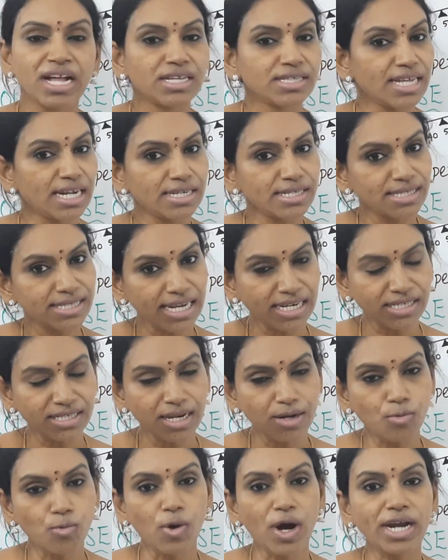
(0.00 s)
That is
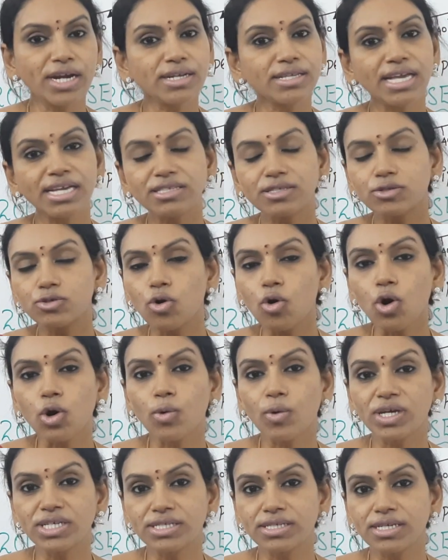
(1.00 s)
section 1. There's no
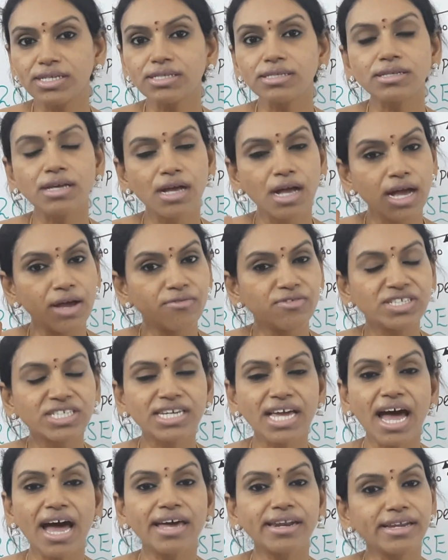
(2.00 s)
questions which
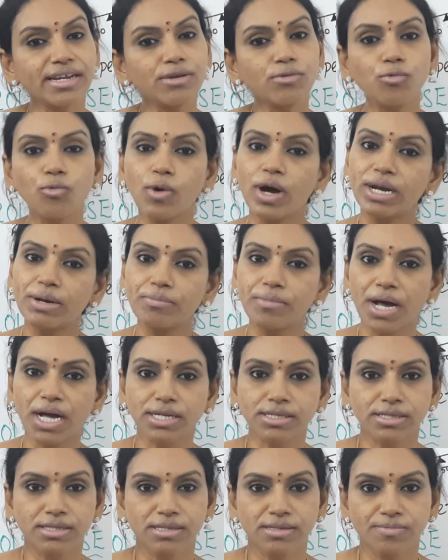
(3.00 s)
carried 1
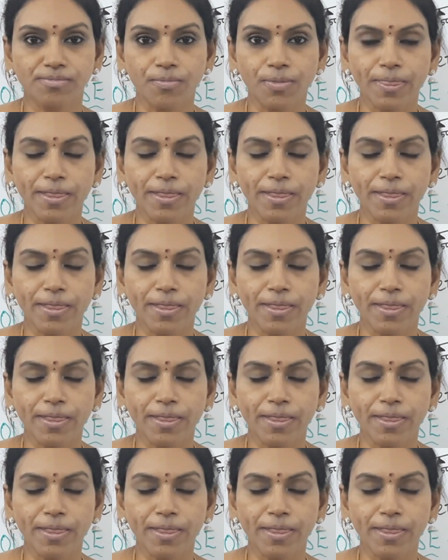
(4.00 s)
marks.